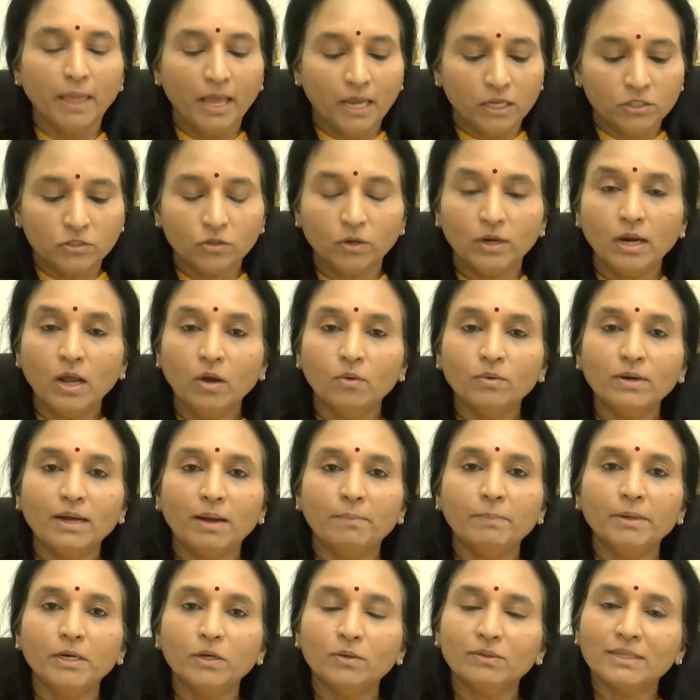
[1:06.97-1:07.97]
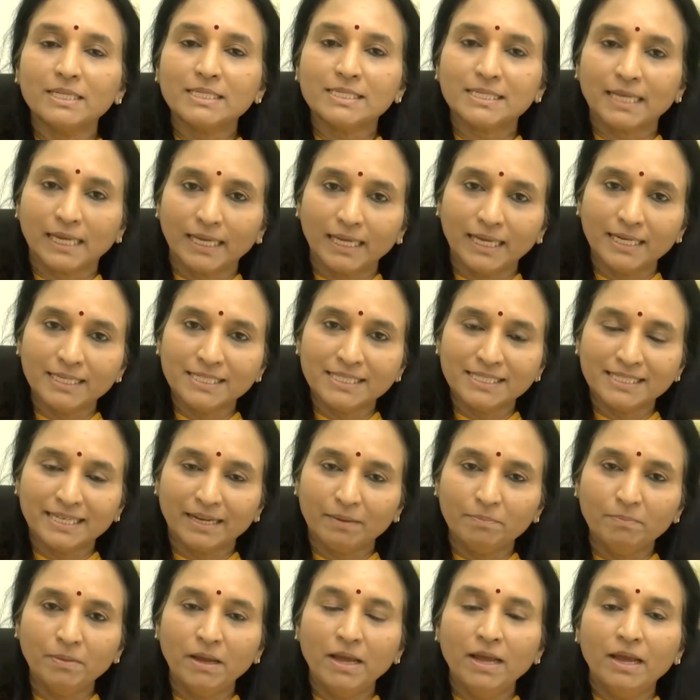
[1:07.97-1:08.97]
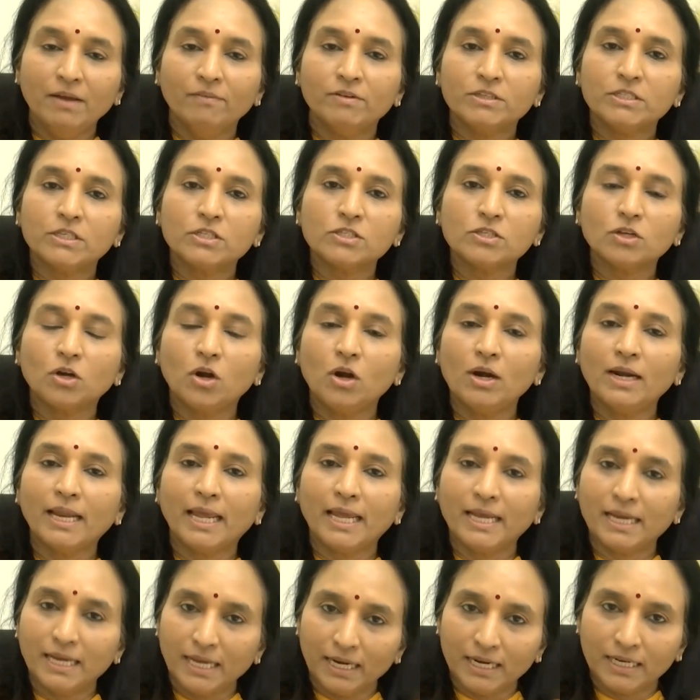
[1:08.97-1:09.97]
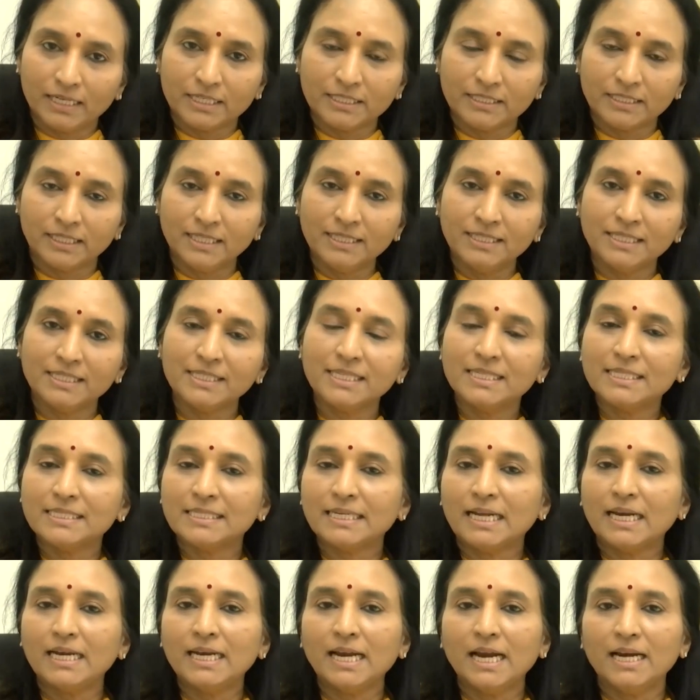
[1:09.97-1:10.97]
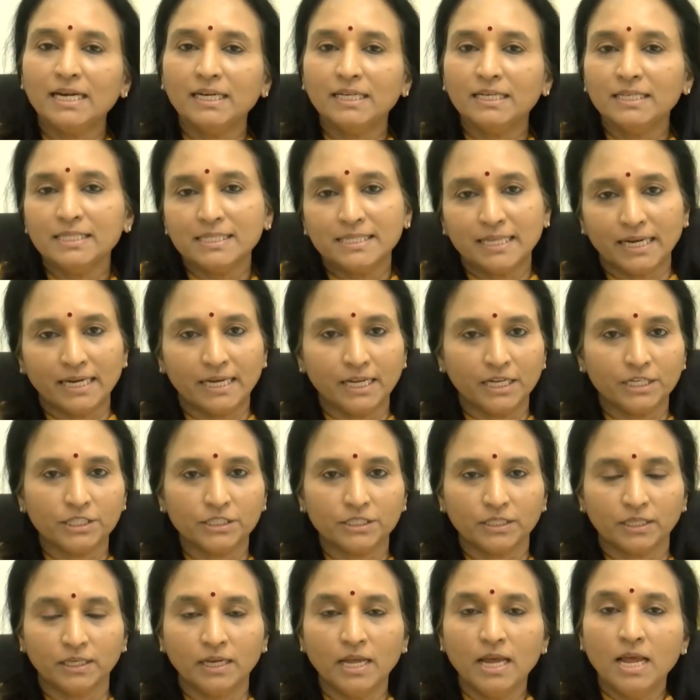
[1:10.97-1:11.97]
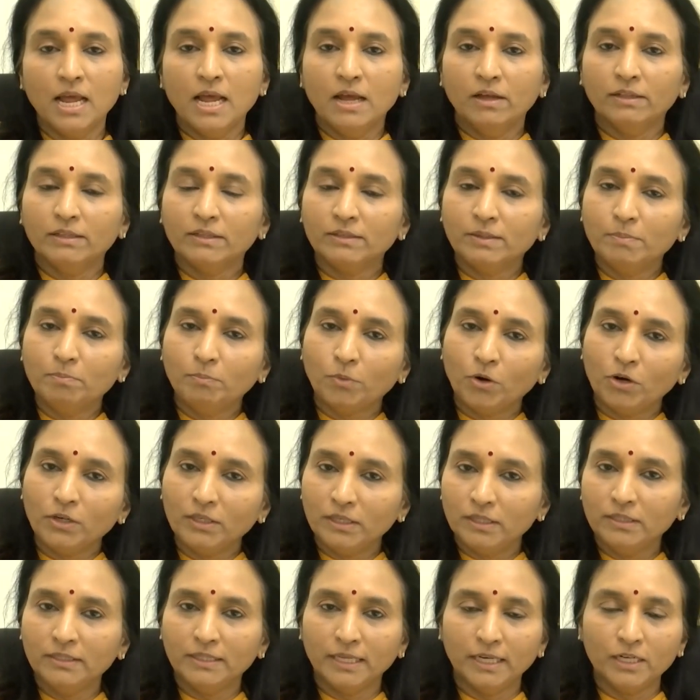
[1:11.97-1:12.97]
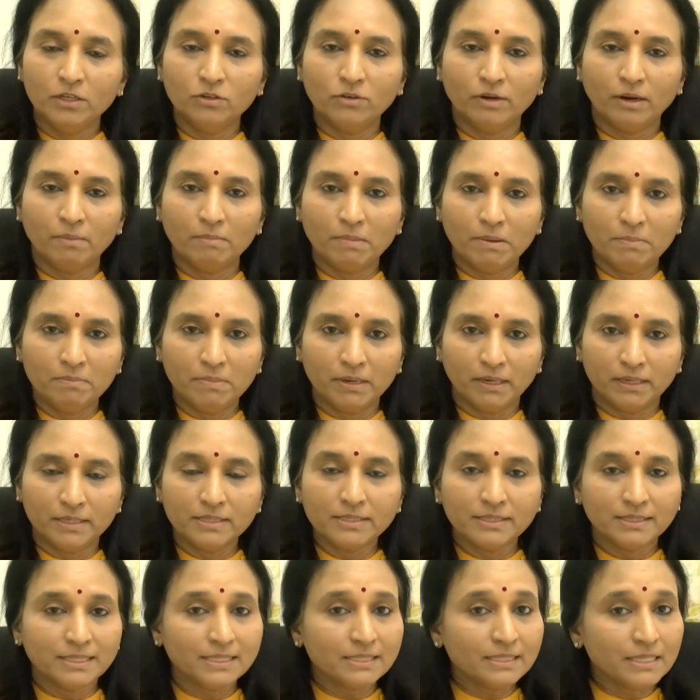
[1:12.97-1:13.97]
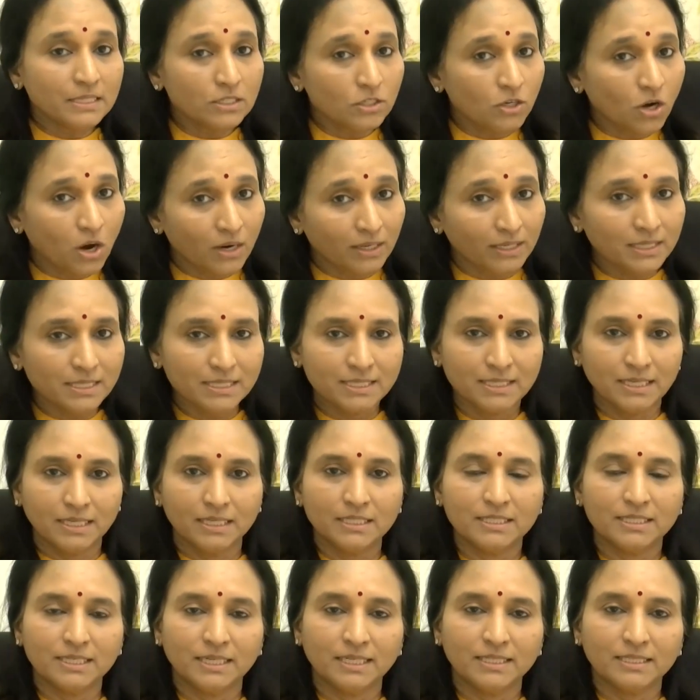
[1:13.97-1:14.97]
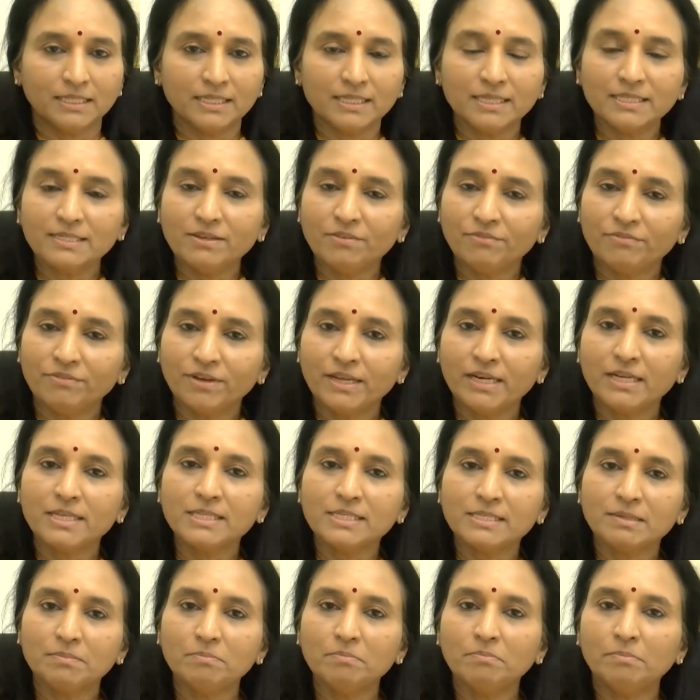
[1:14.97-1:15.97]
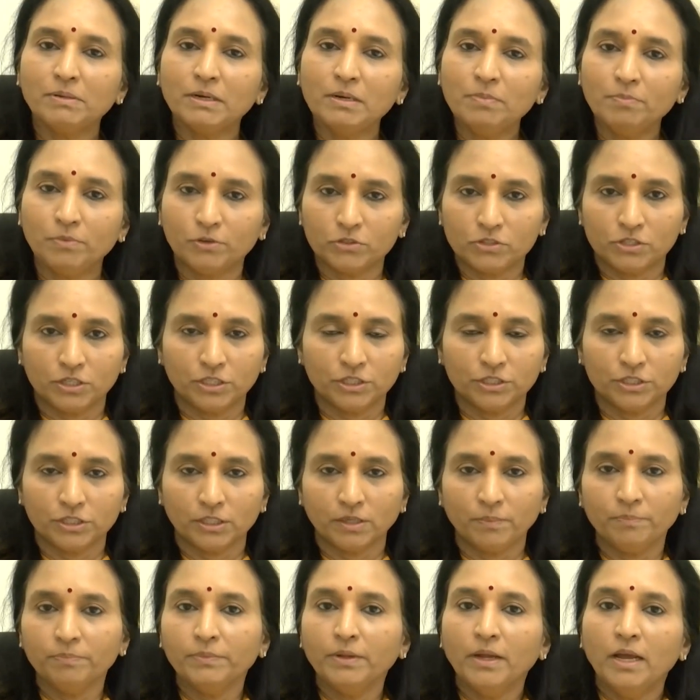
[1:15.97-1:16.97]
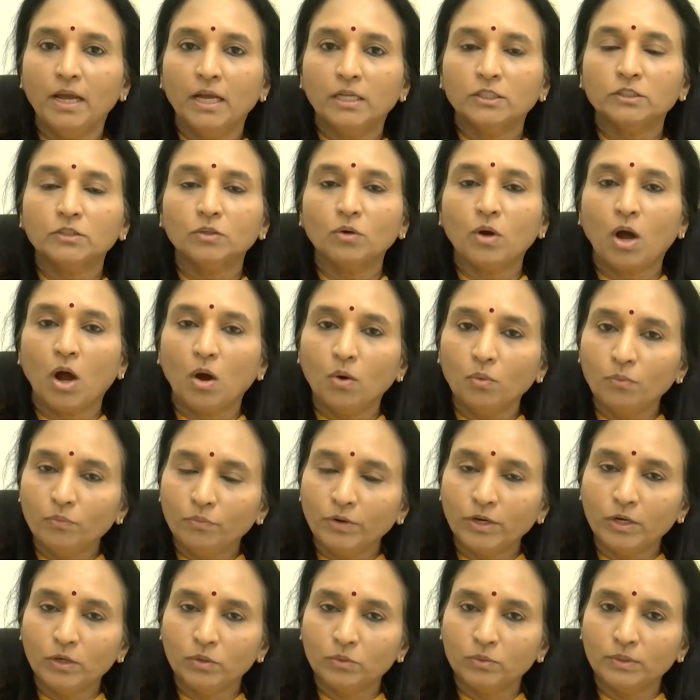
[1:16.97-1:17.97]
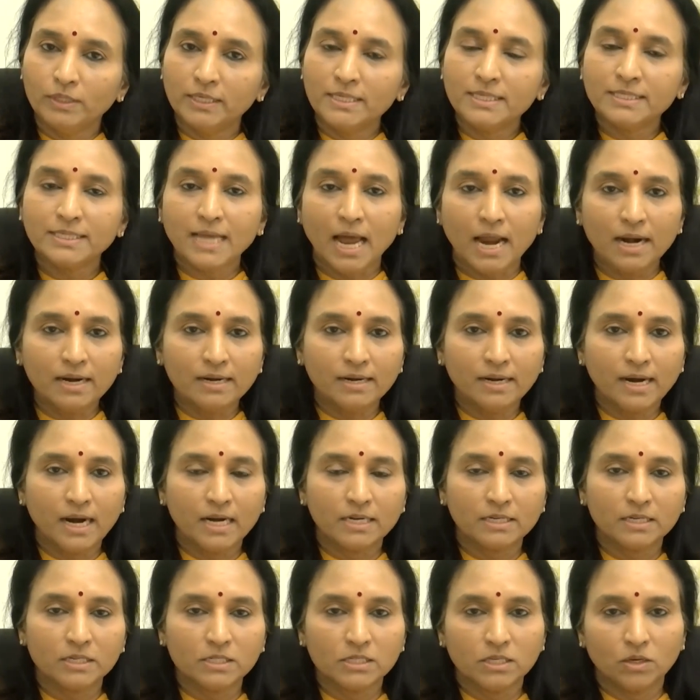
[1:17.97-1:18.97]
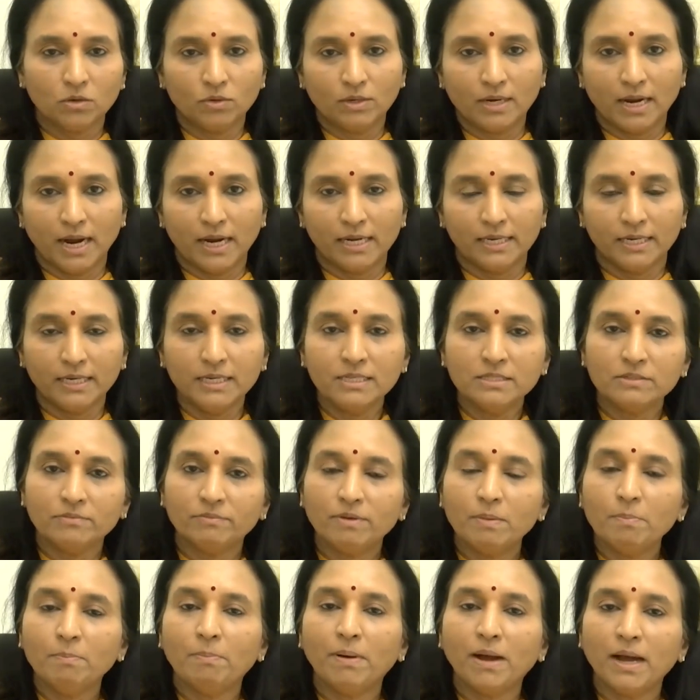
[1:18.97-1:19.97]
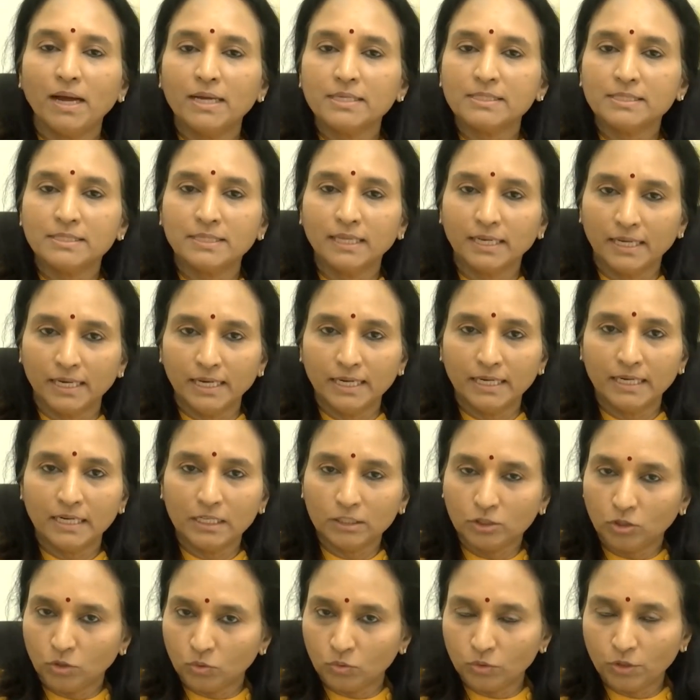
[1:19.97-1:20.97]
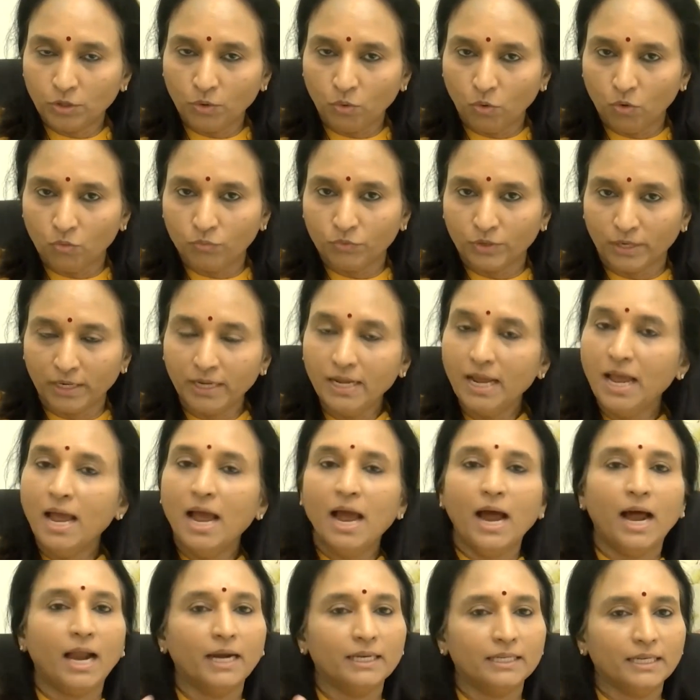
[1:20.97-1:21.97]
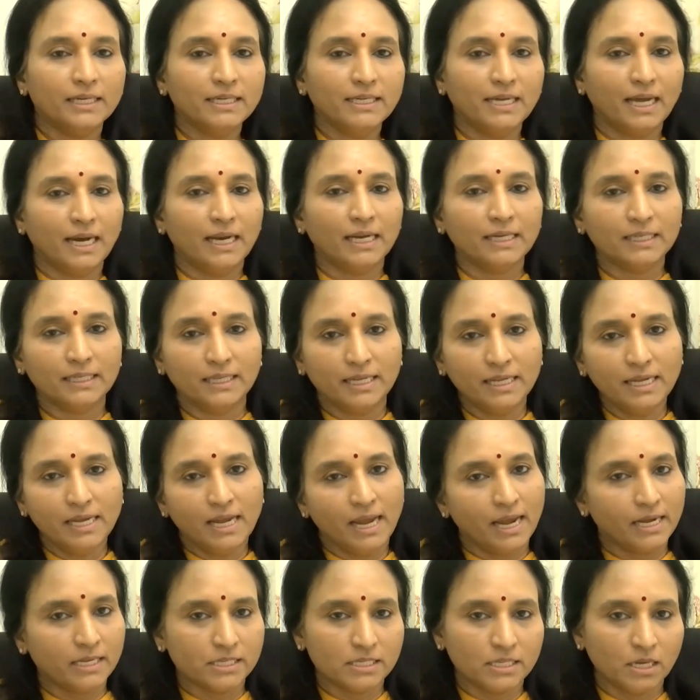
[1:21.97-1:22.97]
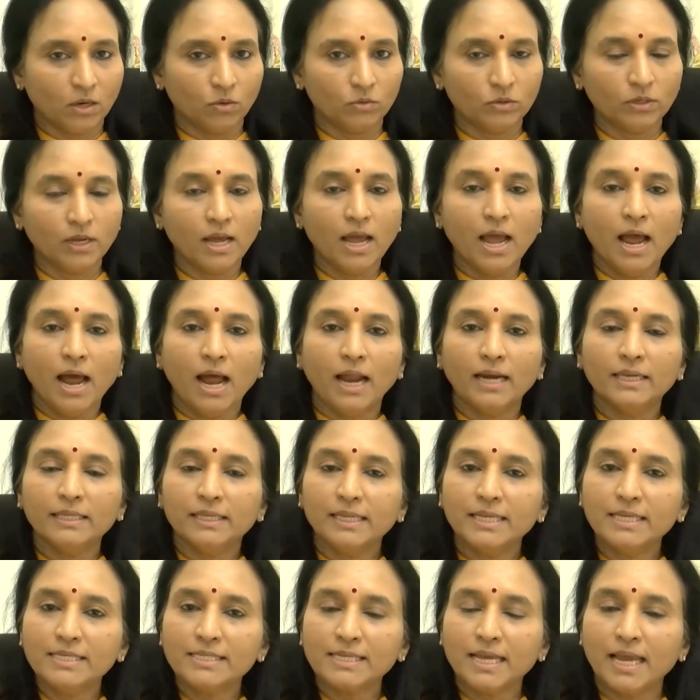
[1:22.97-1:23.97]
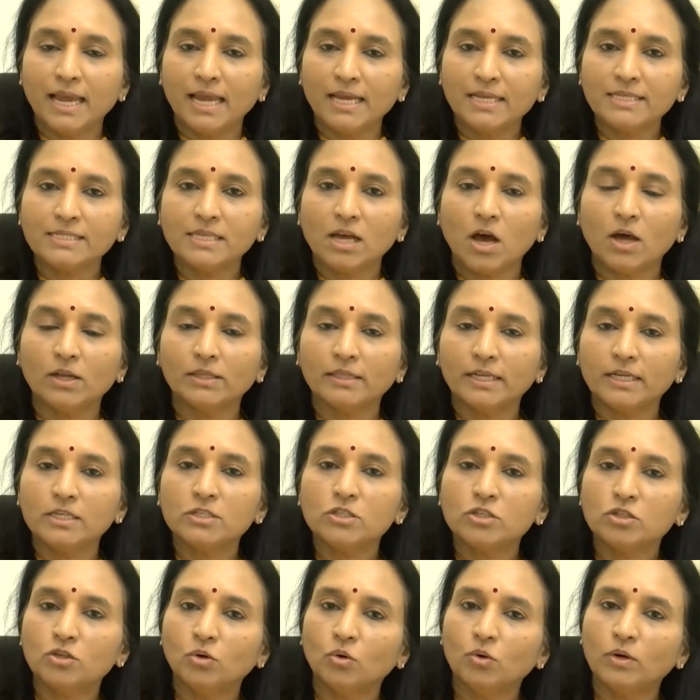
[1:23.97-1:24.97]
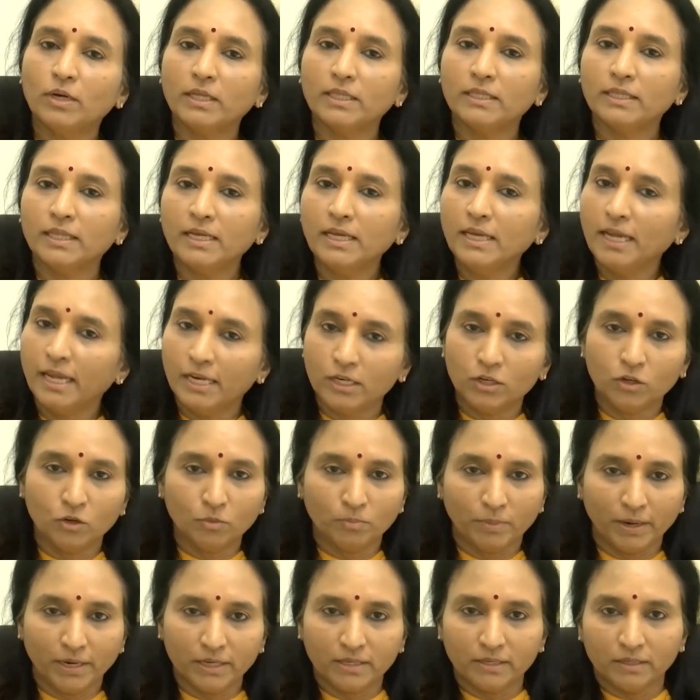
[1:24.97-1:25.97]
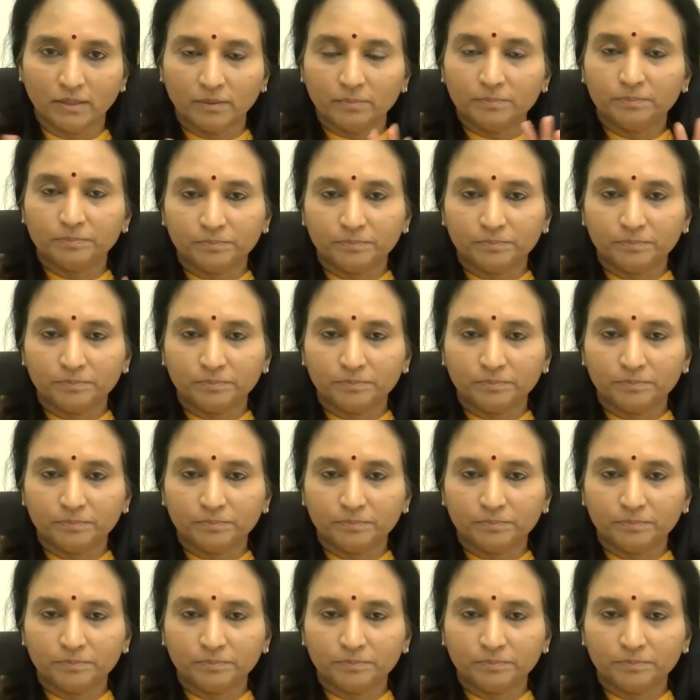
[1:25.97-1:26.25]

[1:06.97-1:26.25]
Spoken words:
So now coming to the second step, which is called egg collection, this is done under sedation. The important thing to remember is this is not a surgery, this is a very simple procedure. So how we do it is under ultrasound guidance, we pass the needle through the ovary and then collect the eggs out, and these eggs are then stored in the incubator.